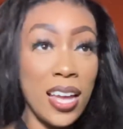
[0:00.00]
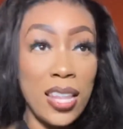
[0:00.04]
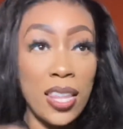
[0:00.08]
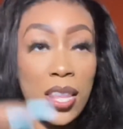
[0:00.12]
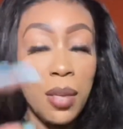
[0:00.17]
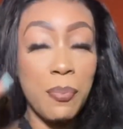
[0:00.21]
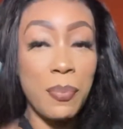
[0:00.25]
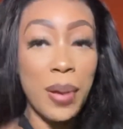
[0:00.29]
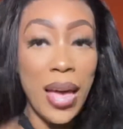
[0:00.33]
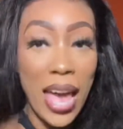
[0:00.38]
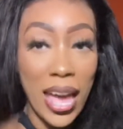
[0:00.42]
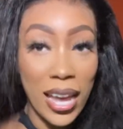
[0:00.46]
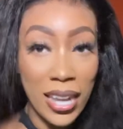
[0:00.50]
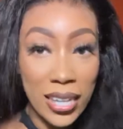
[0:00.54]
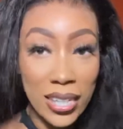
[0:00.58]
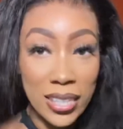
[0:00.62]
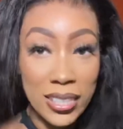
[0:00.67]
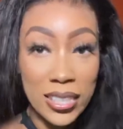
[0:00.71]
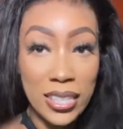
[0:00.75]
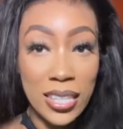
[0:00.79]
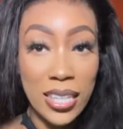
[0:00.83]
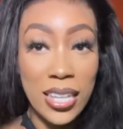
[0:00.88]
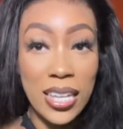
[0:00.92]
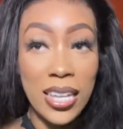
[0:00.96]
the
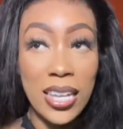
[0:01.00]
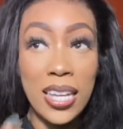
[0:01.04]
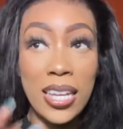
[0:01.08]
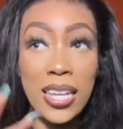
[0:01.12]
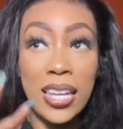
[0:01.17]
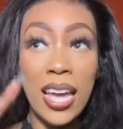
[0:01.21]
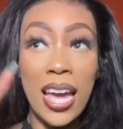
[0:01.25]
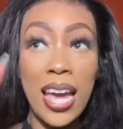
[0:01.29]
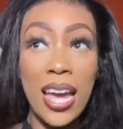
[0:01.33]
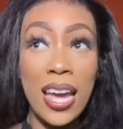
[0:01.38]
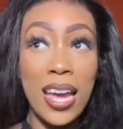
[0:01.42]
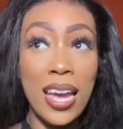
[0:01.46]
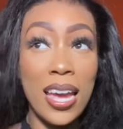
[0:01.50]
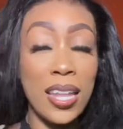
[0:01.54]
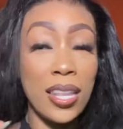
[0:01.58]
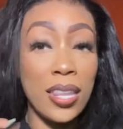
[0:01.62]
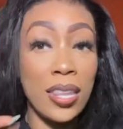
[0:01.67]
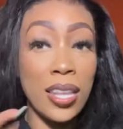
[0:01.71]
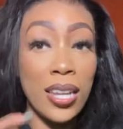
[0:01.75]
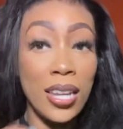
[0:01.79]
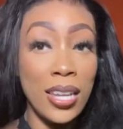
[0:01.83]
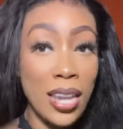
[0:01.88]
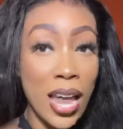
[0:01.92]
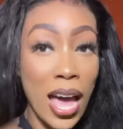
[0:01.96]
packaging and
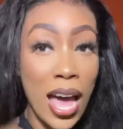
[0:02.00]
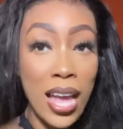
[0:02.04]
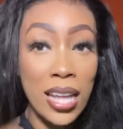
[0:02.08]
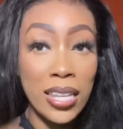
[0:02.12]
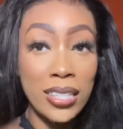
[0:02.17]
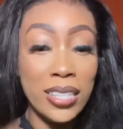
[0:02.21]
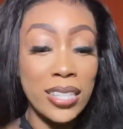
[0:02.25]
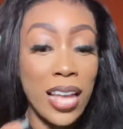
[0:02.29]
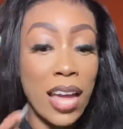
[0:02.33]
the knots.